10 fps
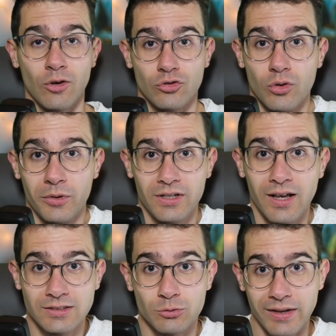Because nobody
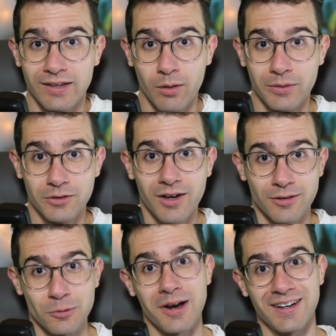likes waking up in the
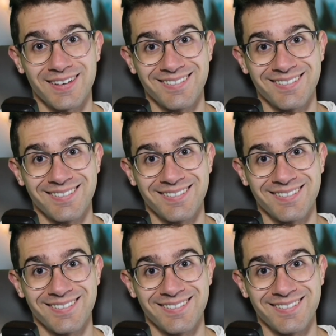dark, right?